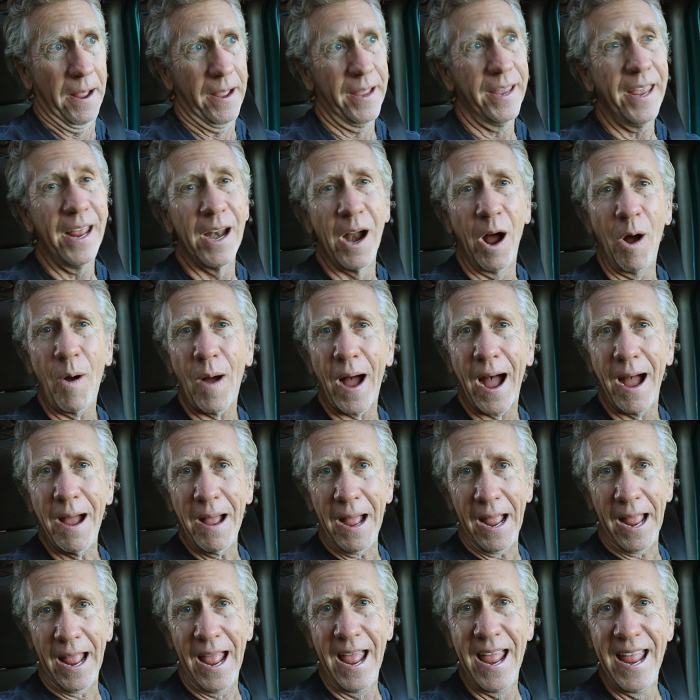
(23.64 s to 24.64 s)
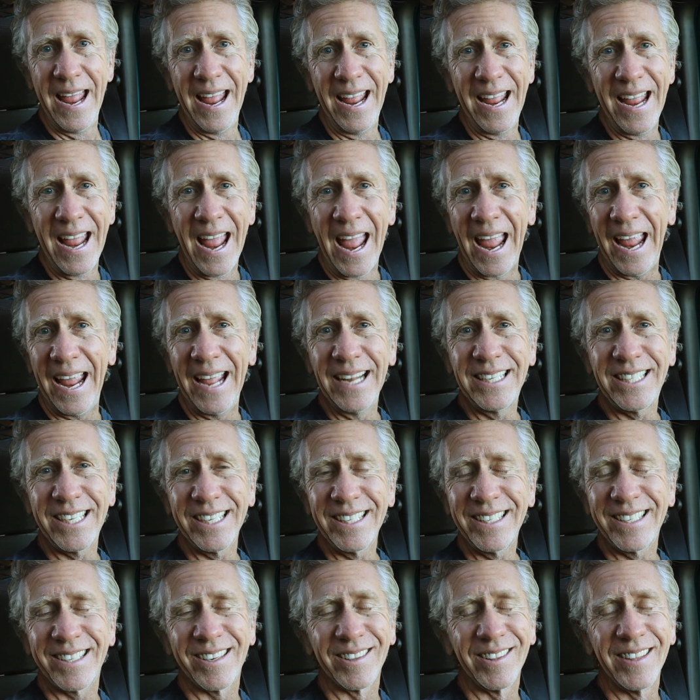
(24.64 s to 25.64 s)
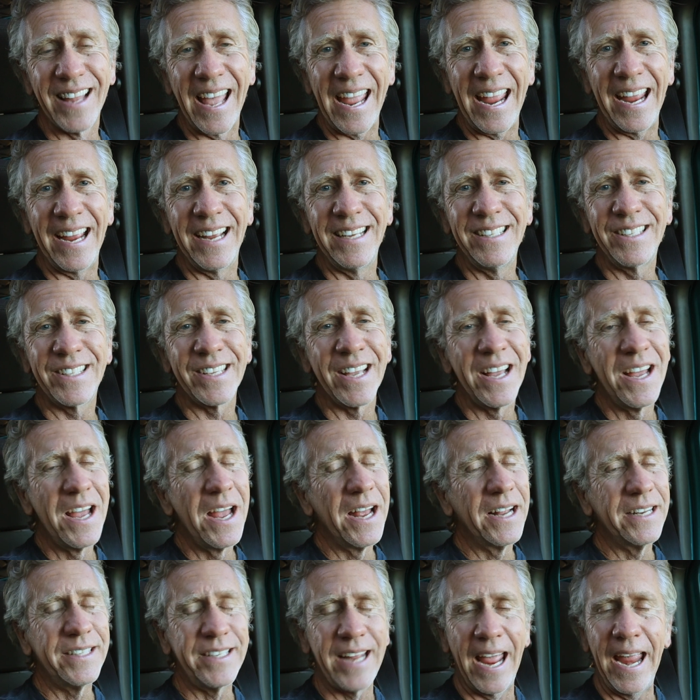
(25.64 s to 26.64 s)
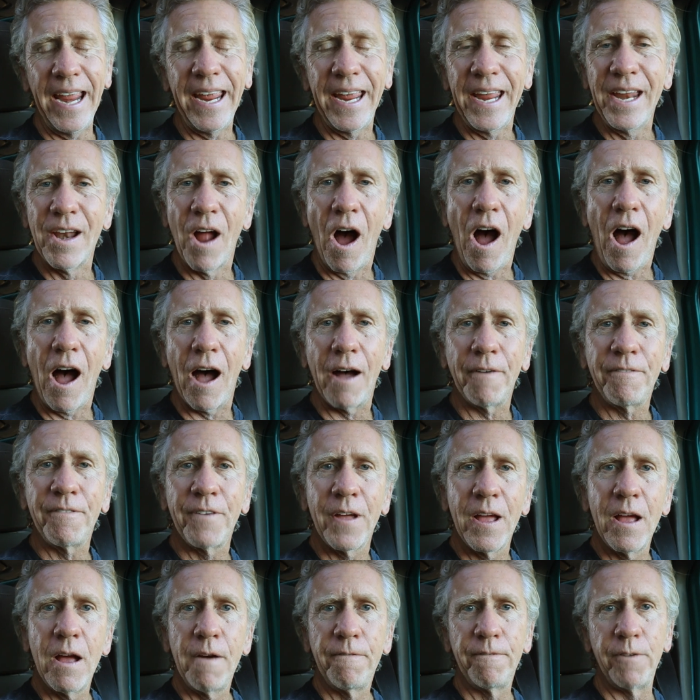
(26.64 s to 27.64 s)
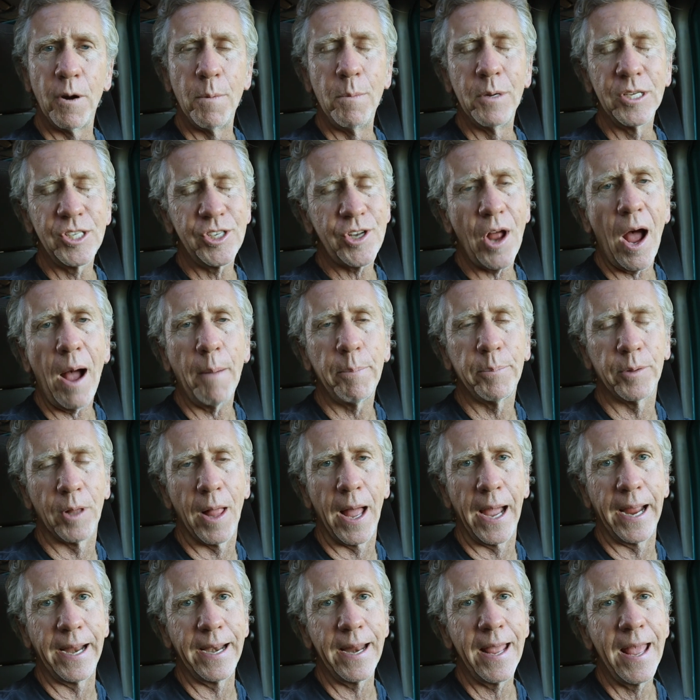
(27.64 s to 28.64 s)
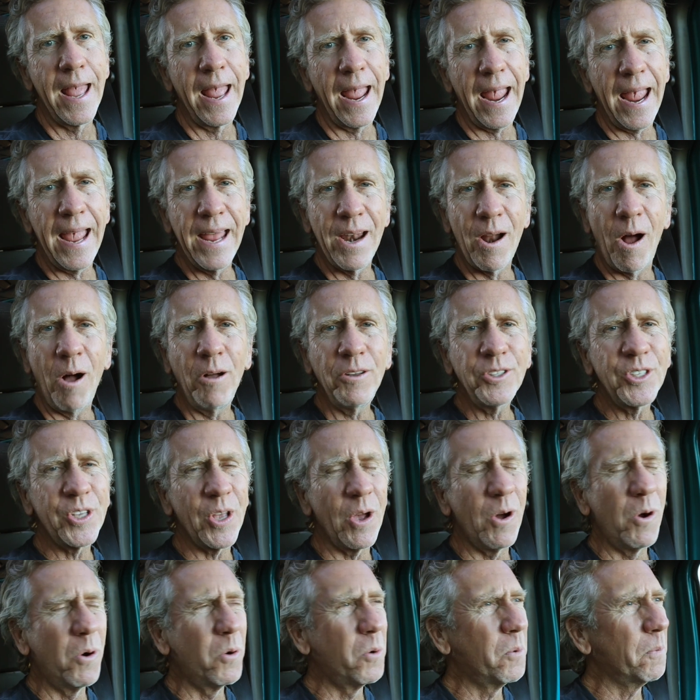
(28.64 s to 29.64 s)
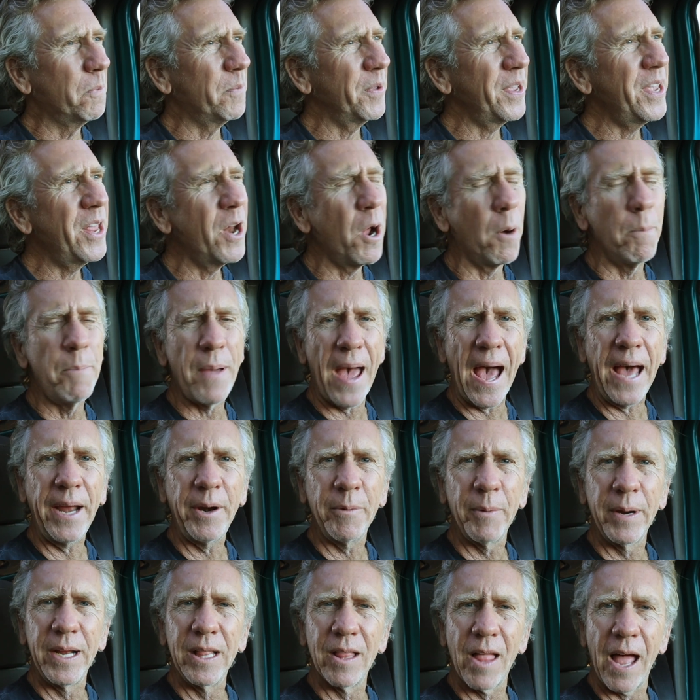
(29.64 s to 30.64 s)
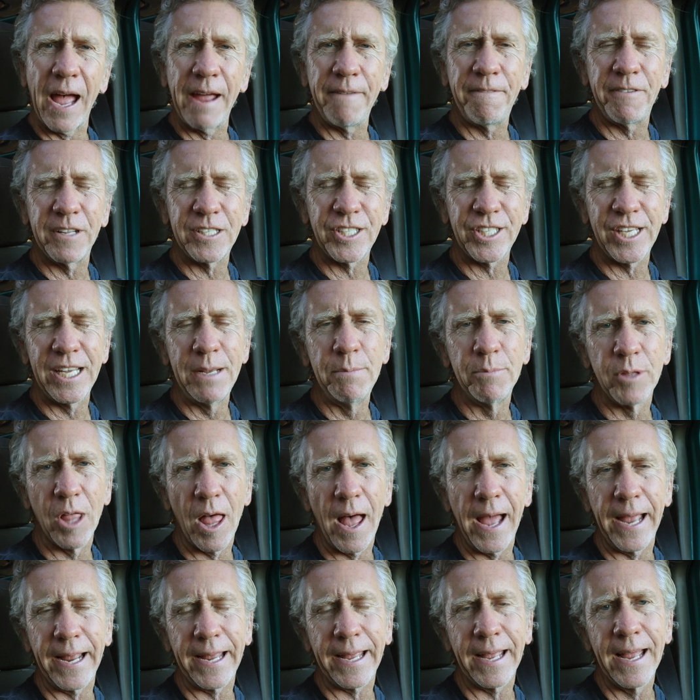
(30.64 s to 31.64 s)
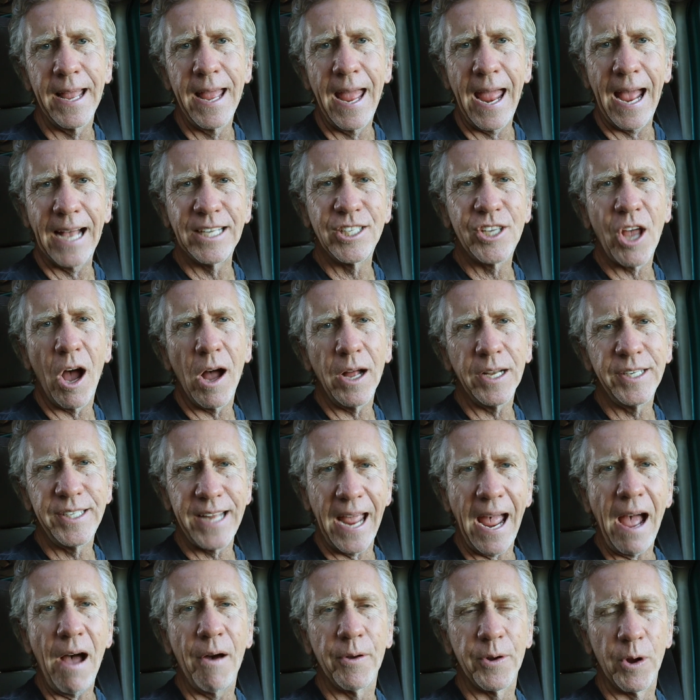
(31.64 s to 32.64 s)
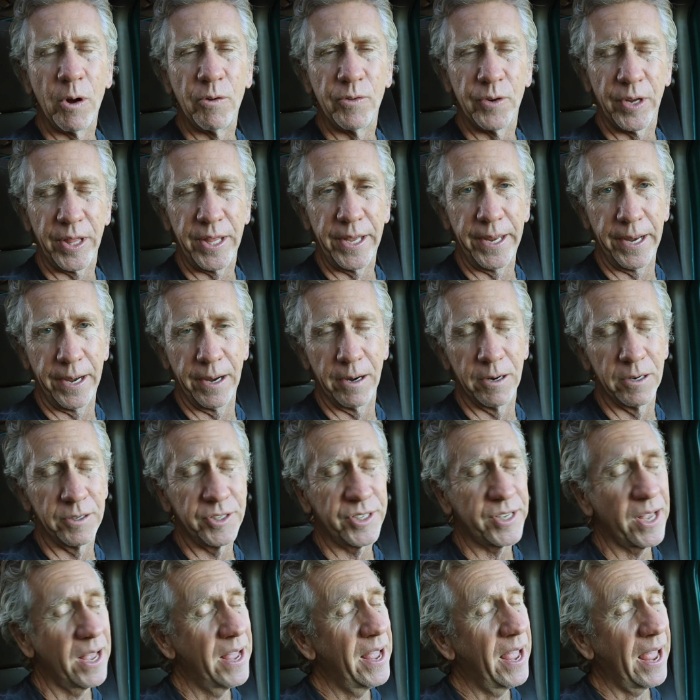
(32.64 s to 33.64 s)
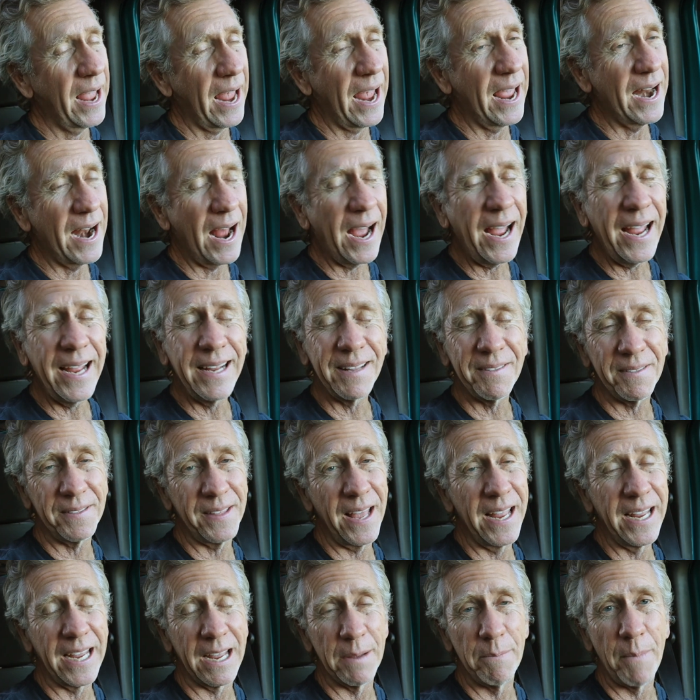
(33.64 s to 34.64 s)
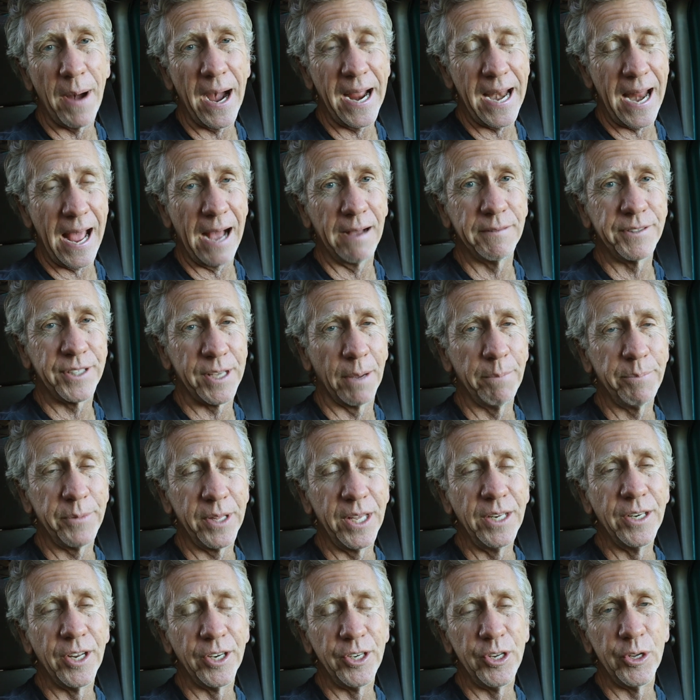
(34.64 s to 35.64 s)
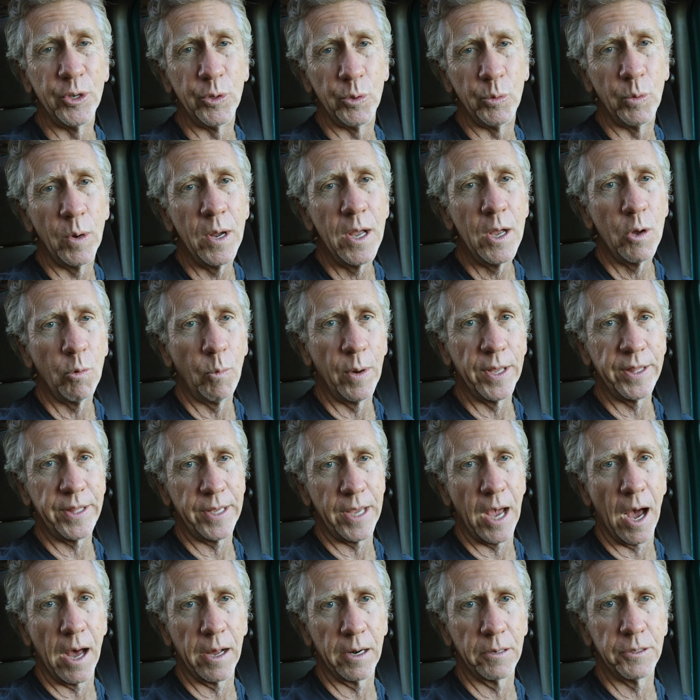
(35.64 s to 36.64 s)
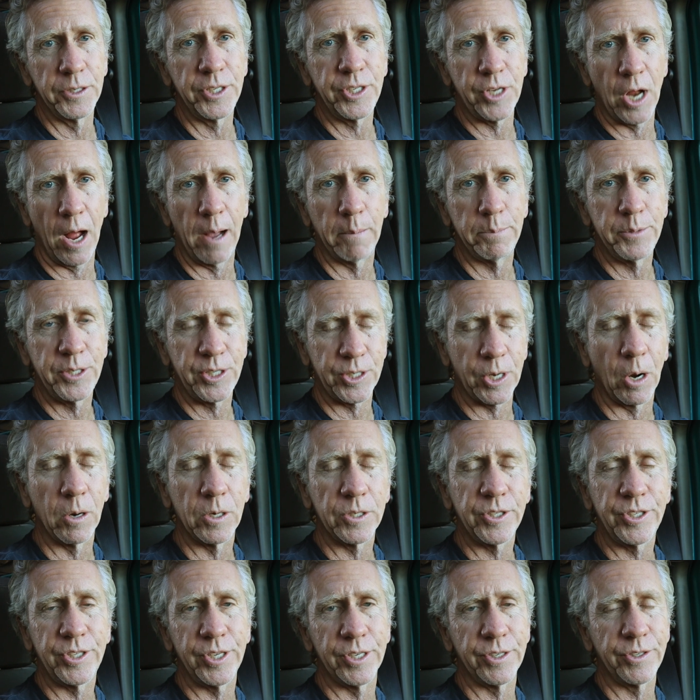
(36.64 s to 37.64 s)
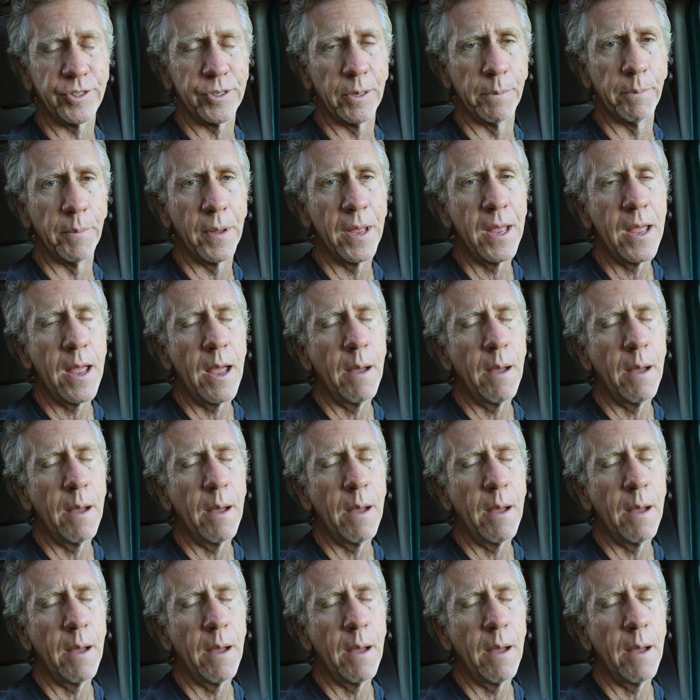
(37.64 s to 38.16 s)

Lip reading: it just delays taking off from a stoplight. And also, battery life, it seems like, has gone down over the years, and I think it might have something to do with the auto stop start system.